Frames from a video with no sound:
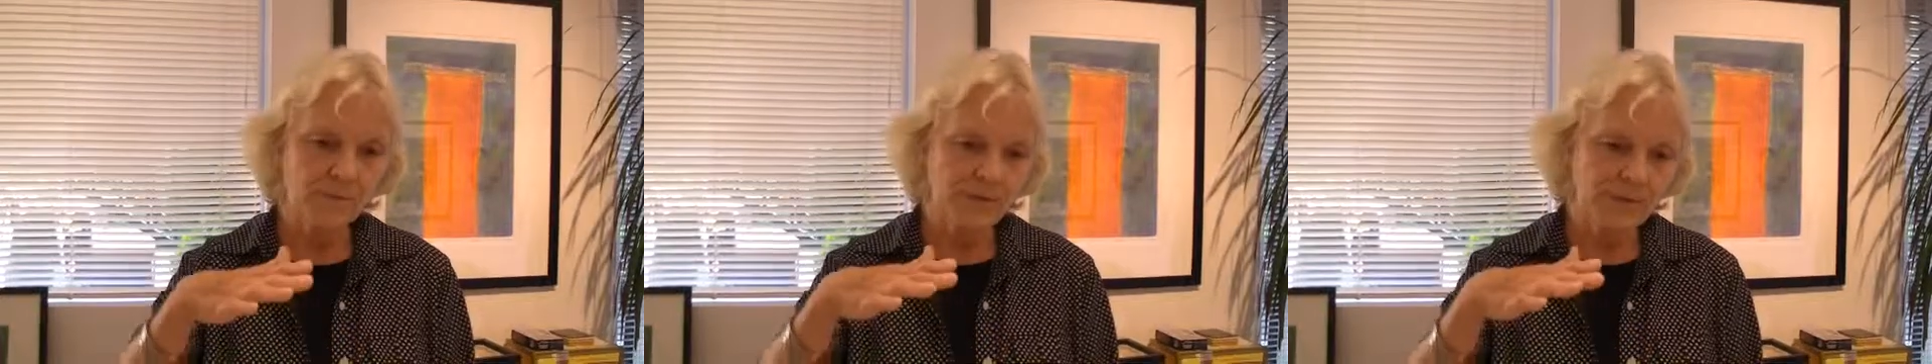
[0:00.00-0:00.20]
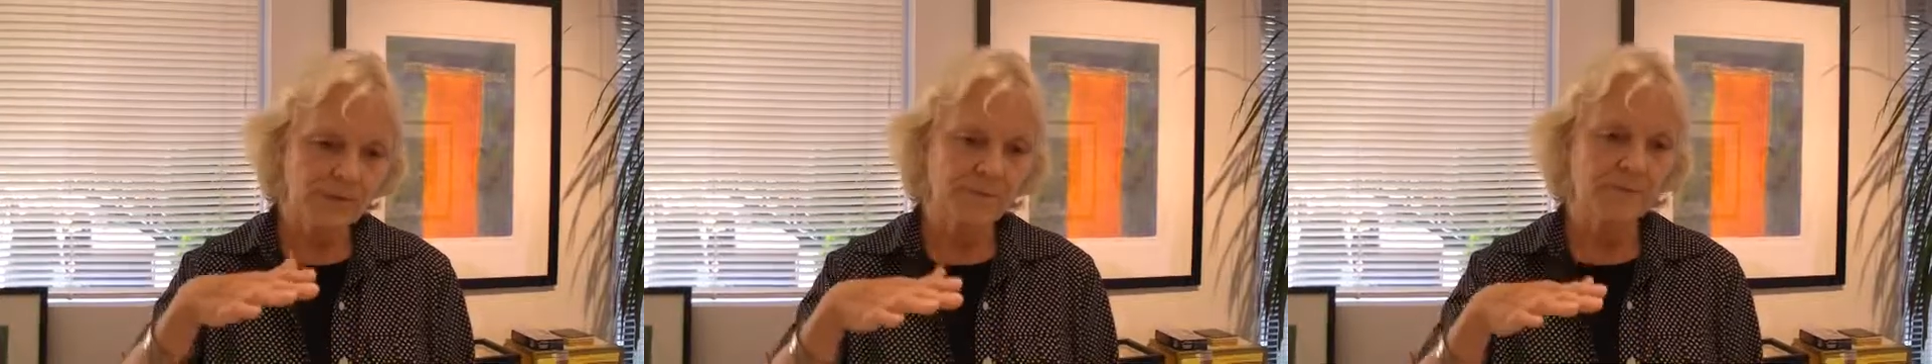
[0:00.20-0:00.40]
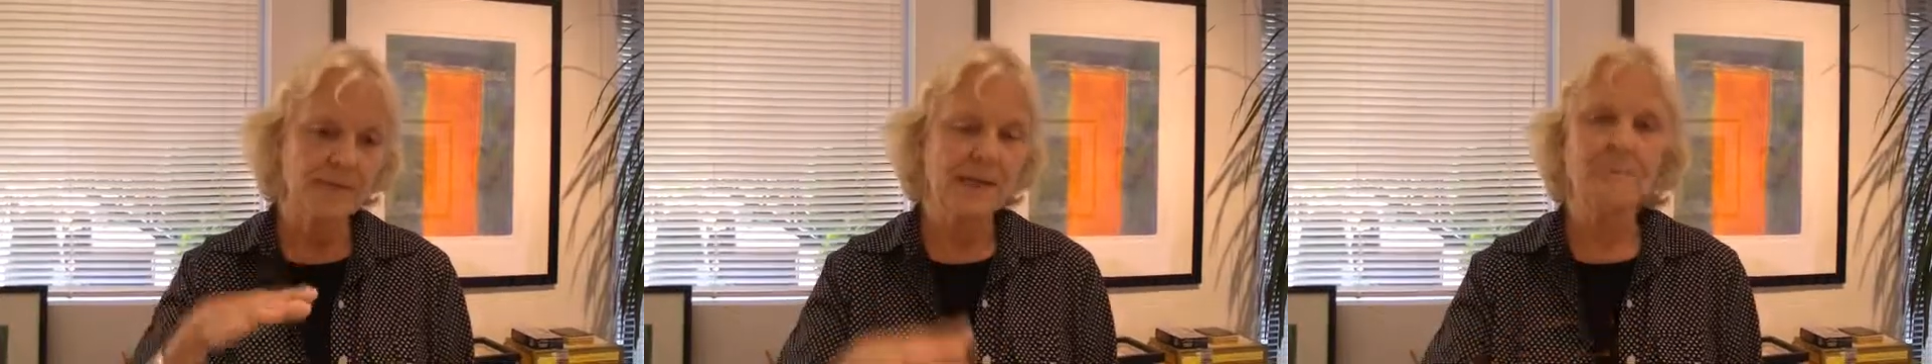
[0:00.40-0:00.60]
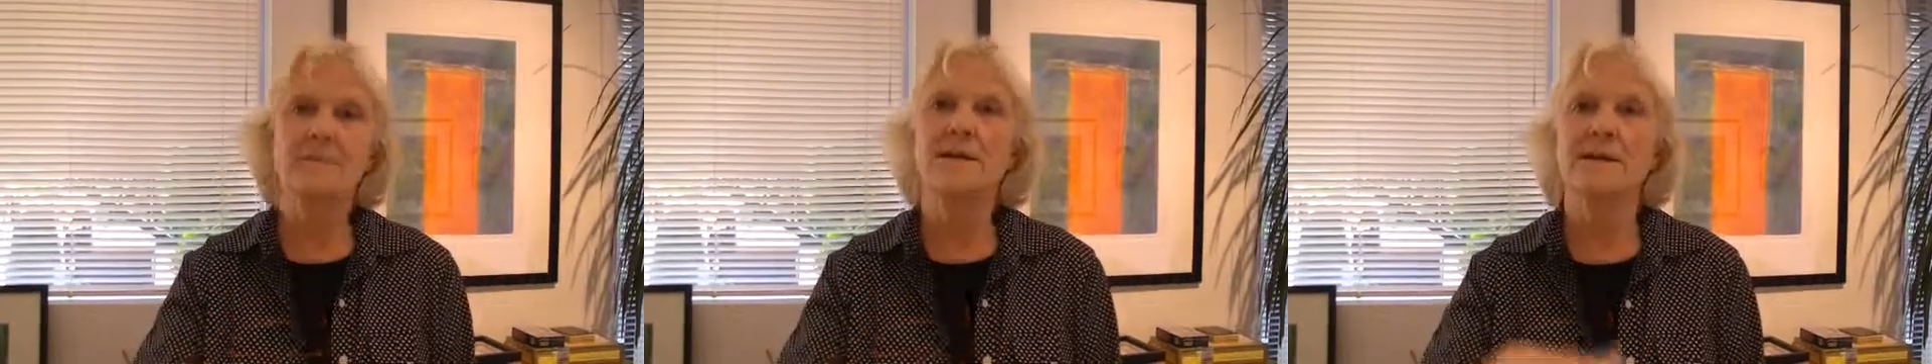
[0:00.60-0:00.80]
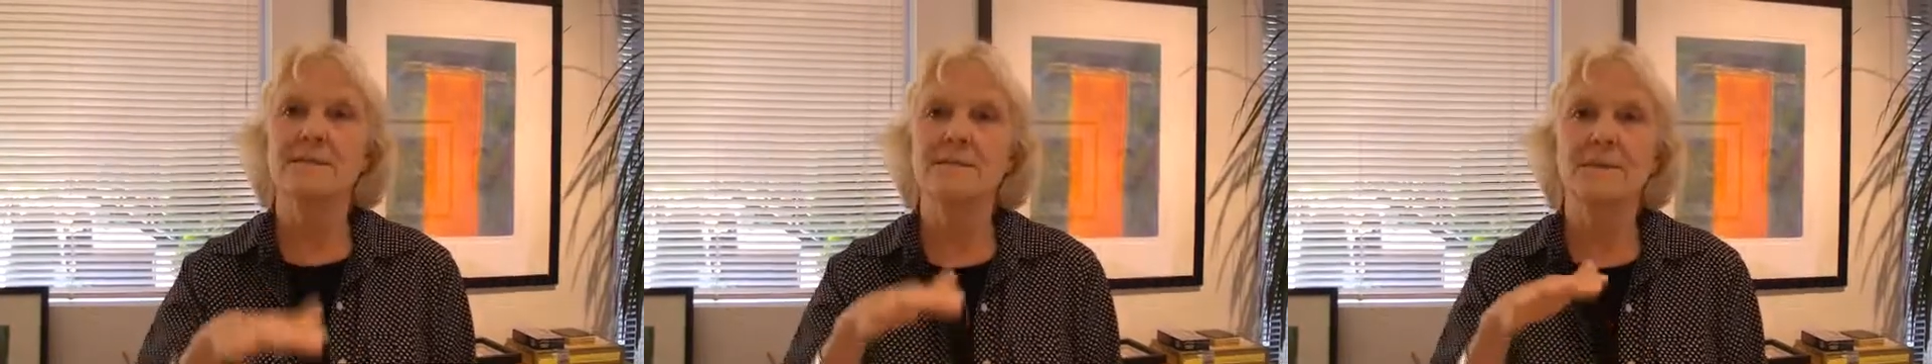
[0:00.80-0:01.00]
the paper
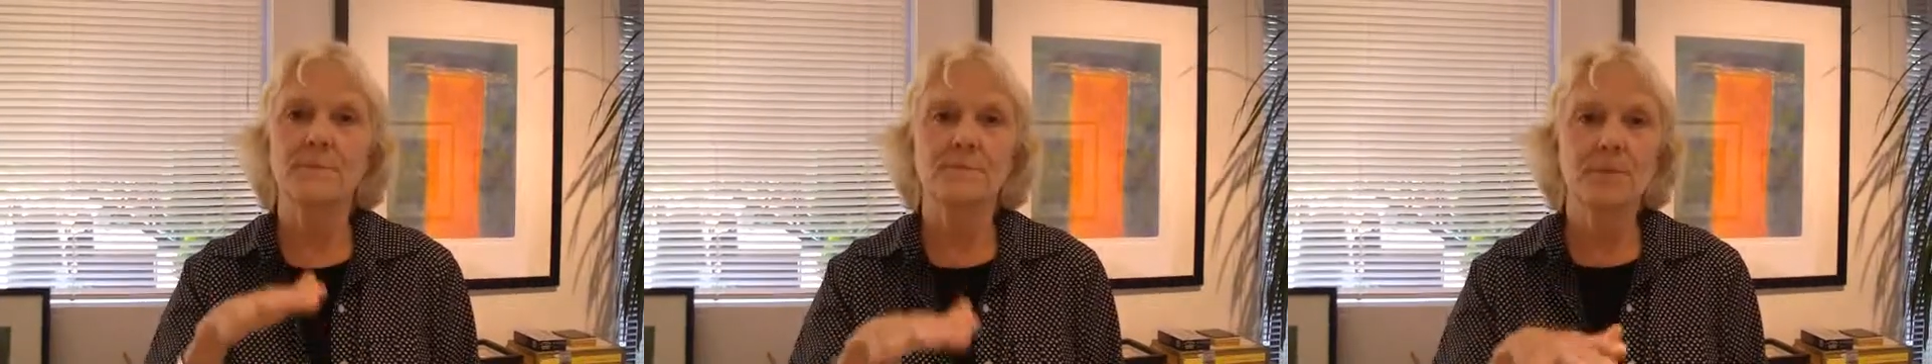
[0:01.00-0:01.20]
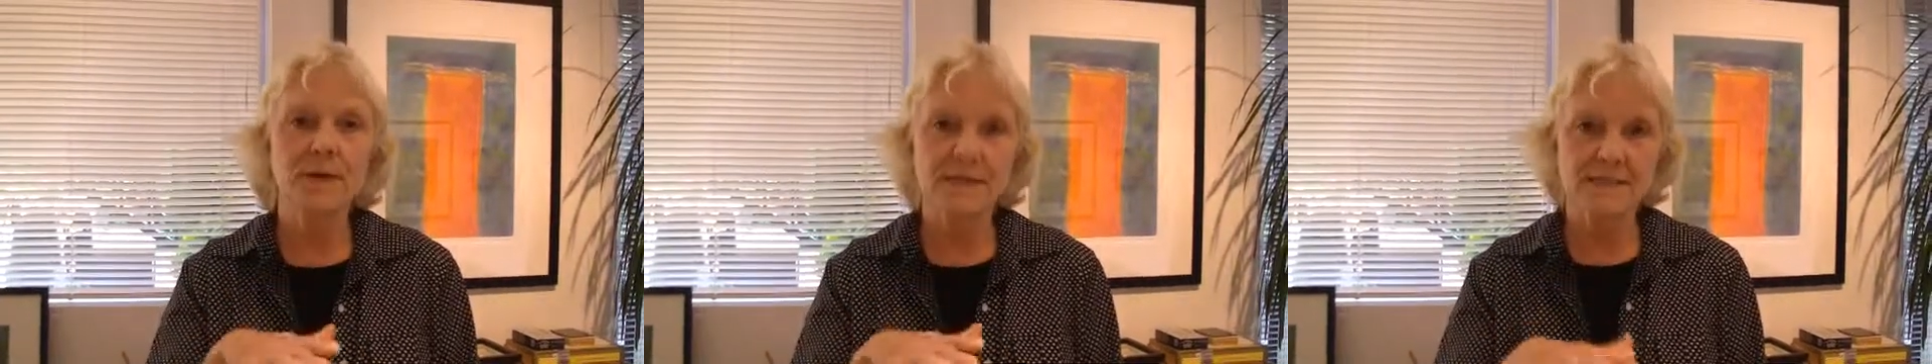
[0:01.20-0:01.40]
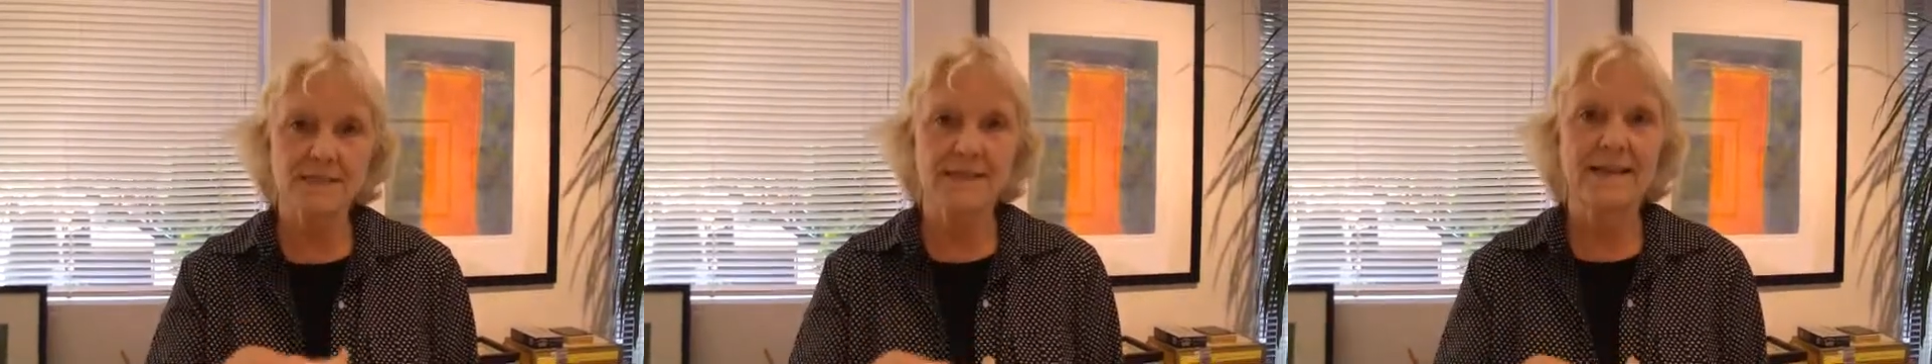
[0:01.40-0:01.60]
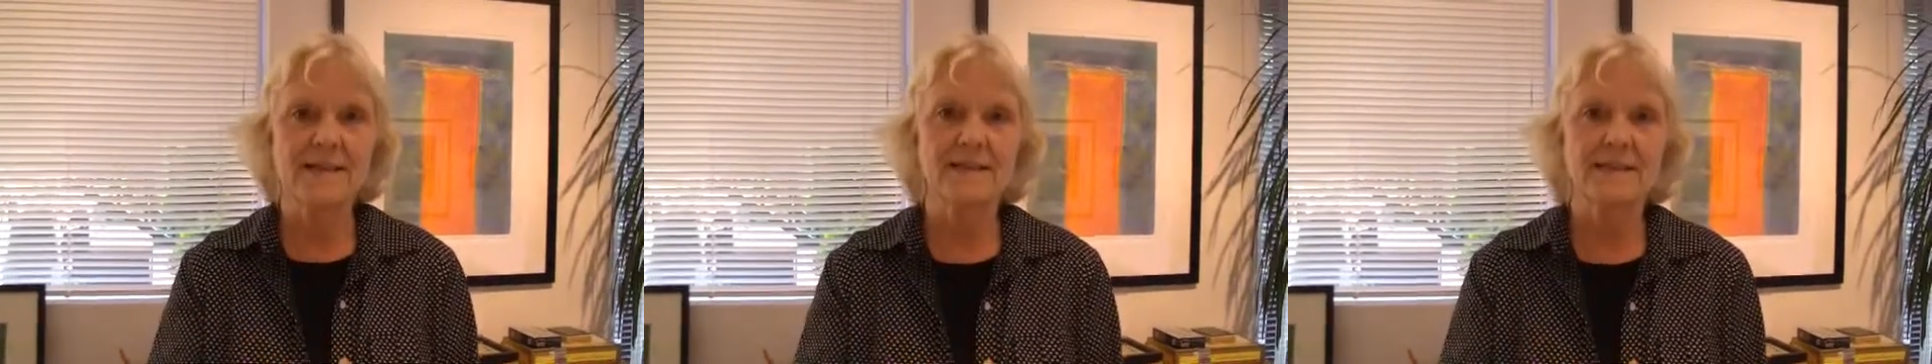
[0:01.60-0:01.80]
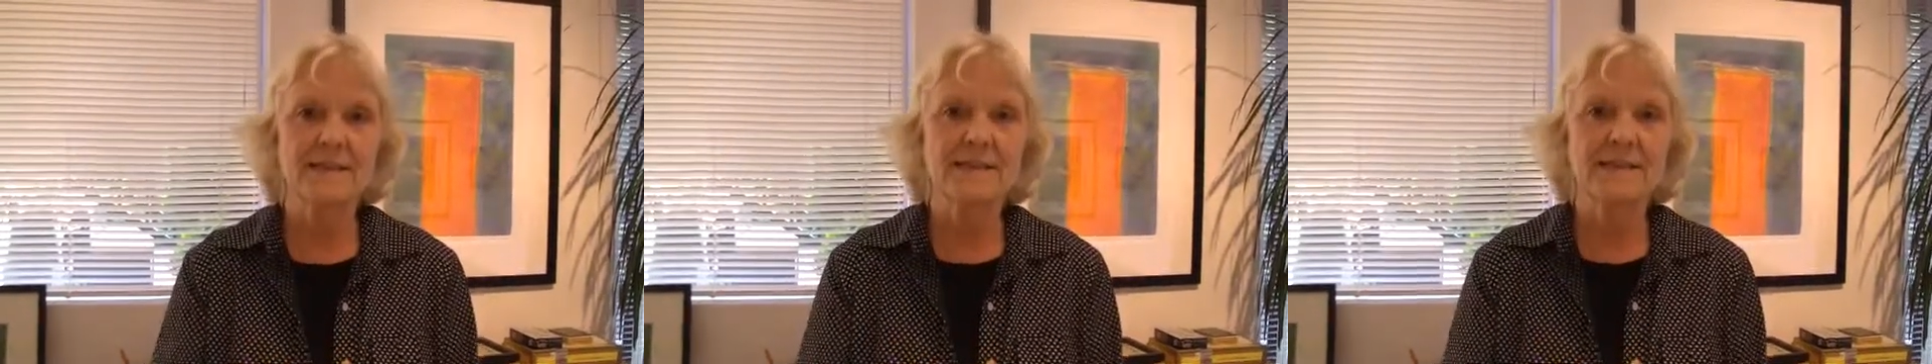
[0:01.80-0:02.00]
has to be pressed
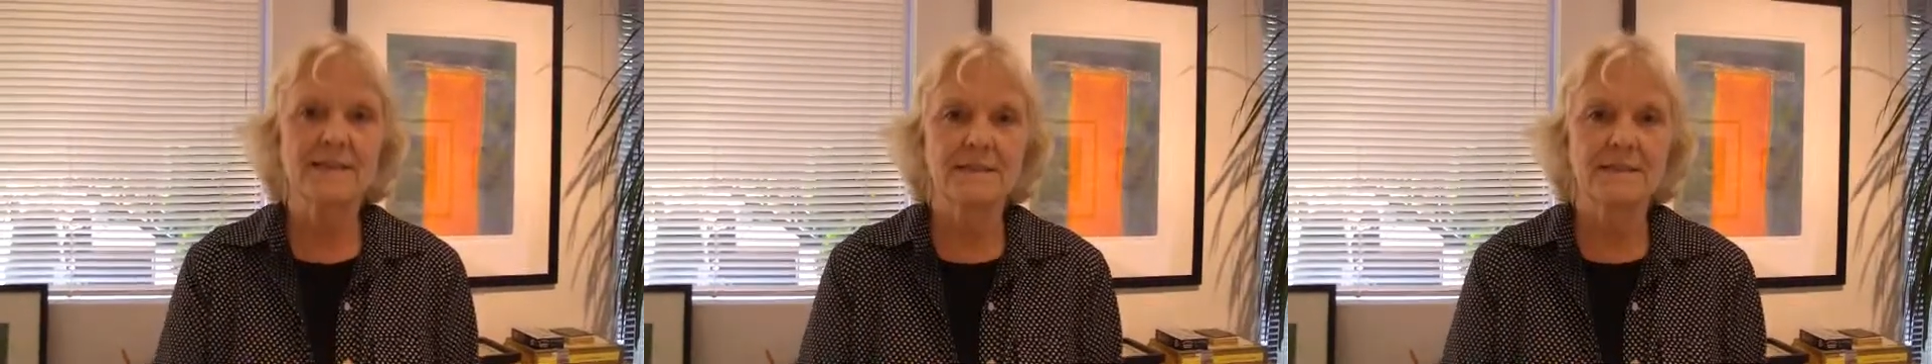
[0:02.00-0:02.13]
down